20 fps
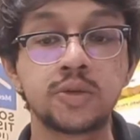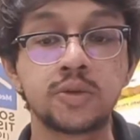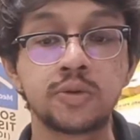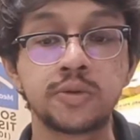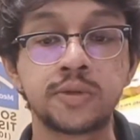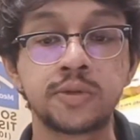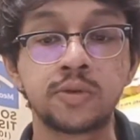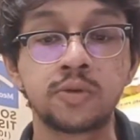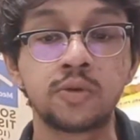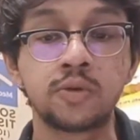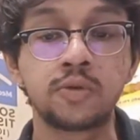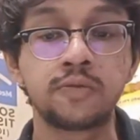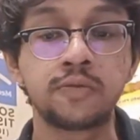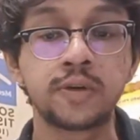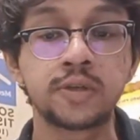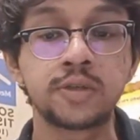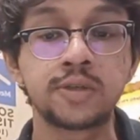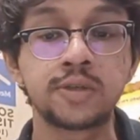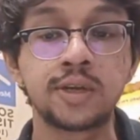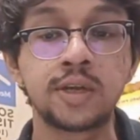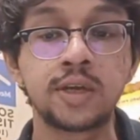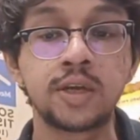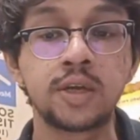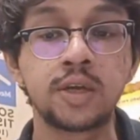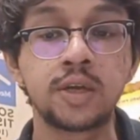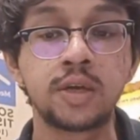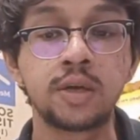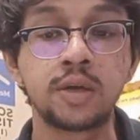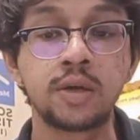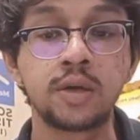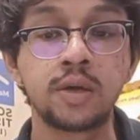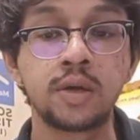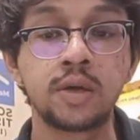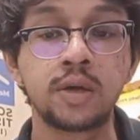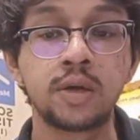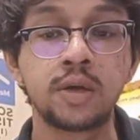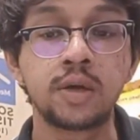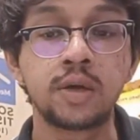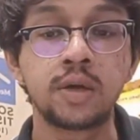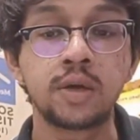also firstly
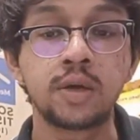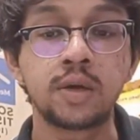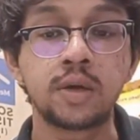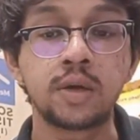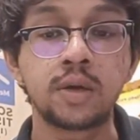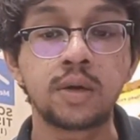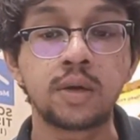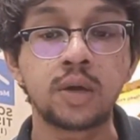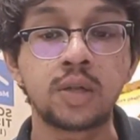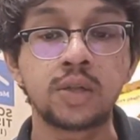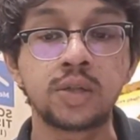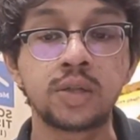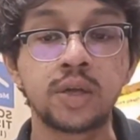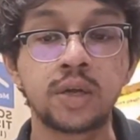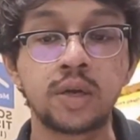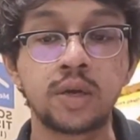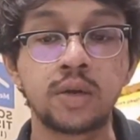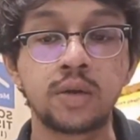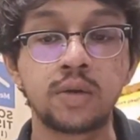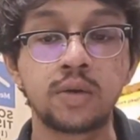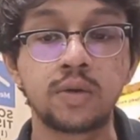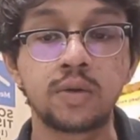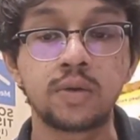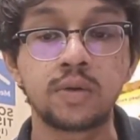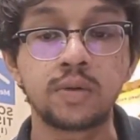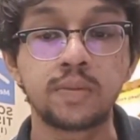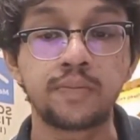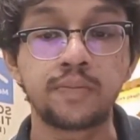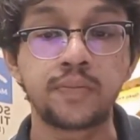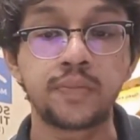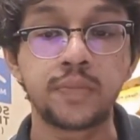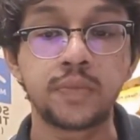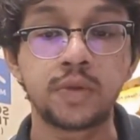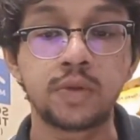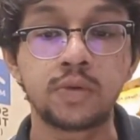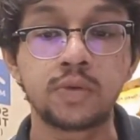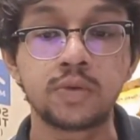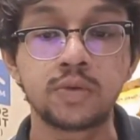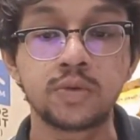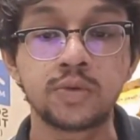Nandan,
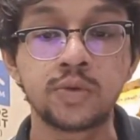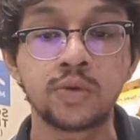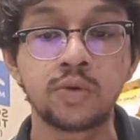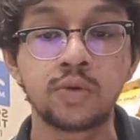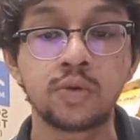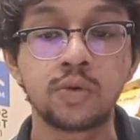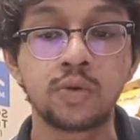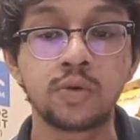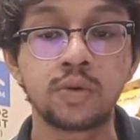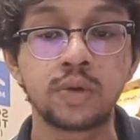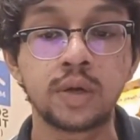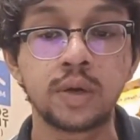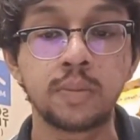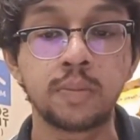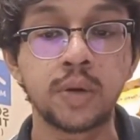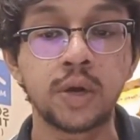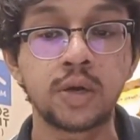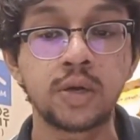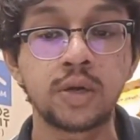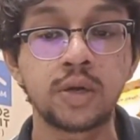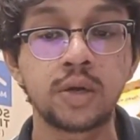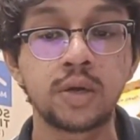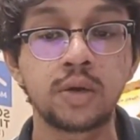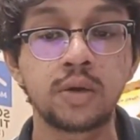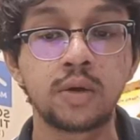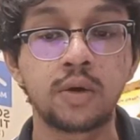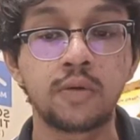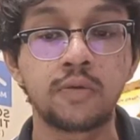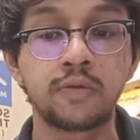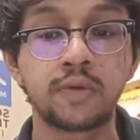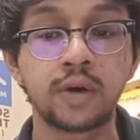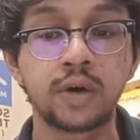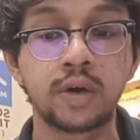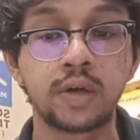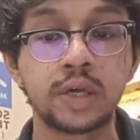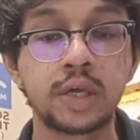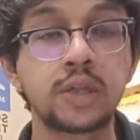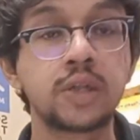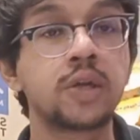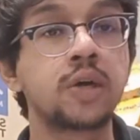so the brother of
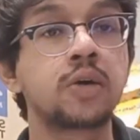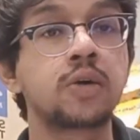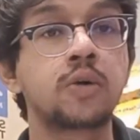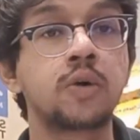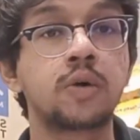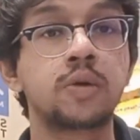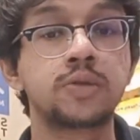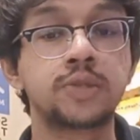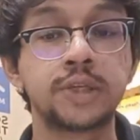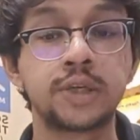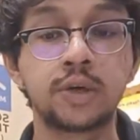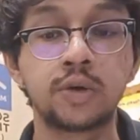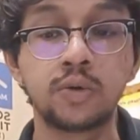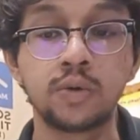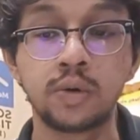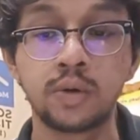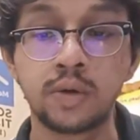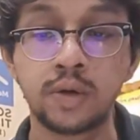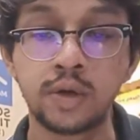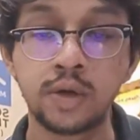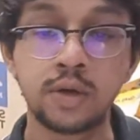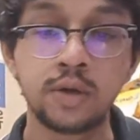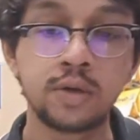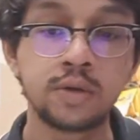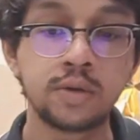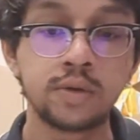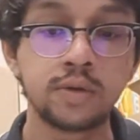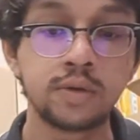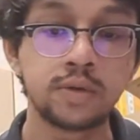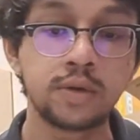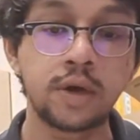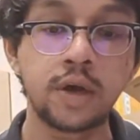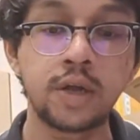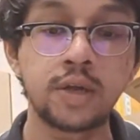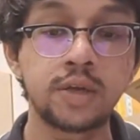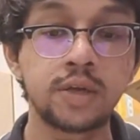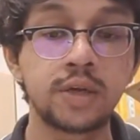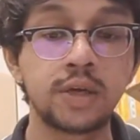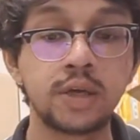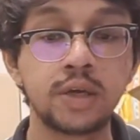Geeta called Chico,
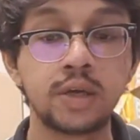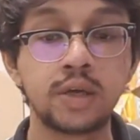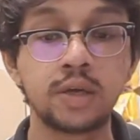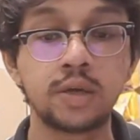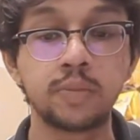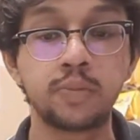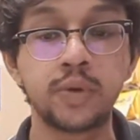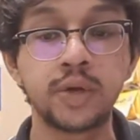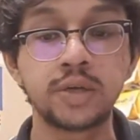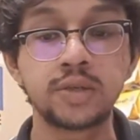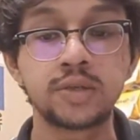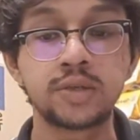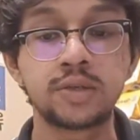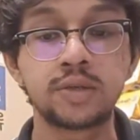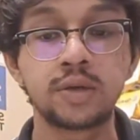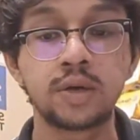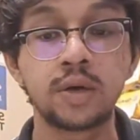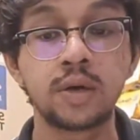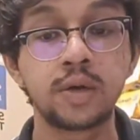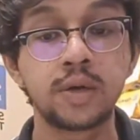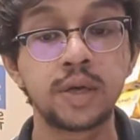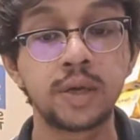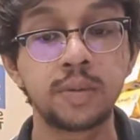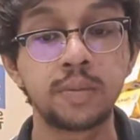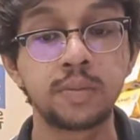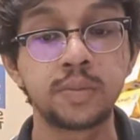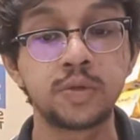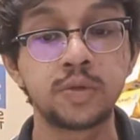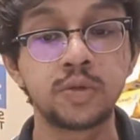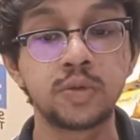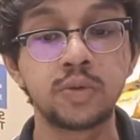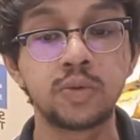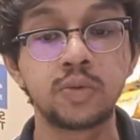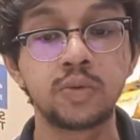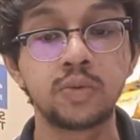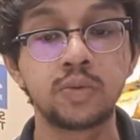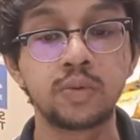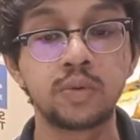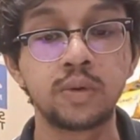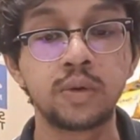and he brings him
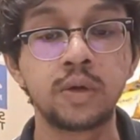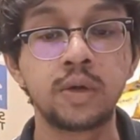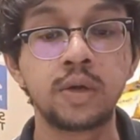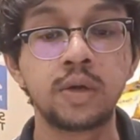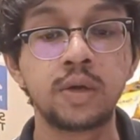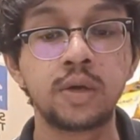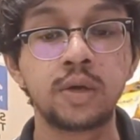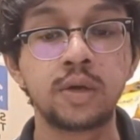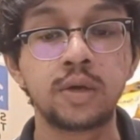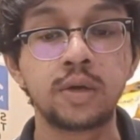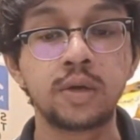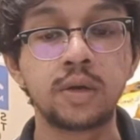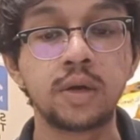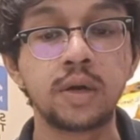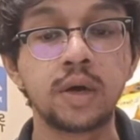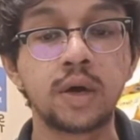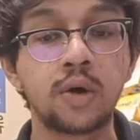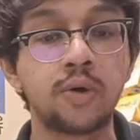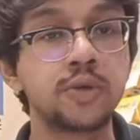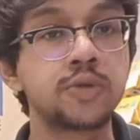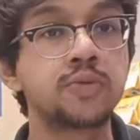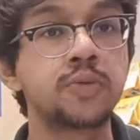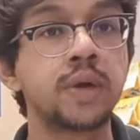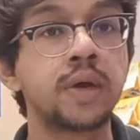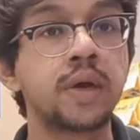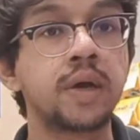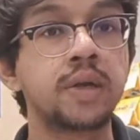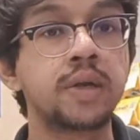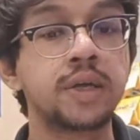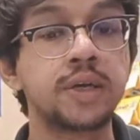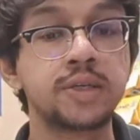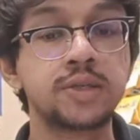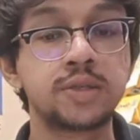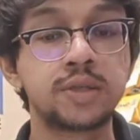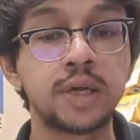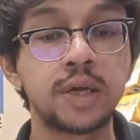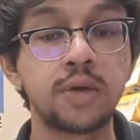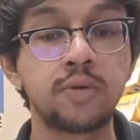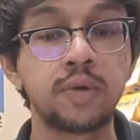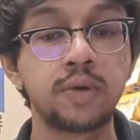to the house where they
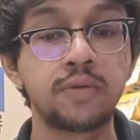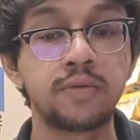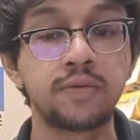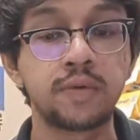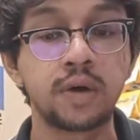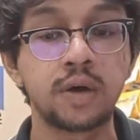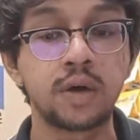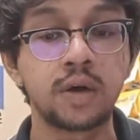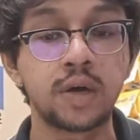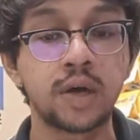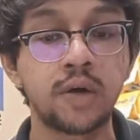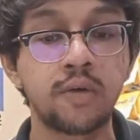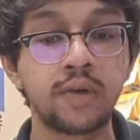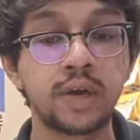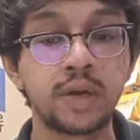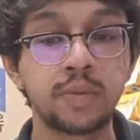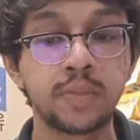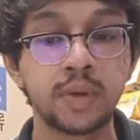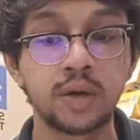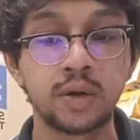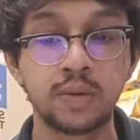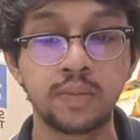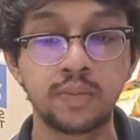stay with Kaverima.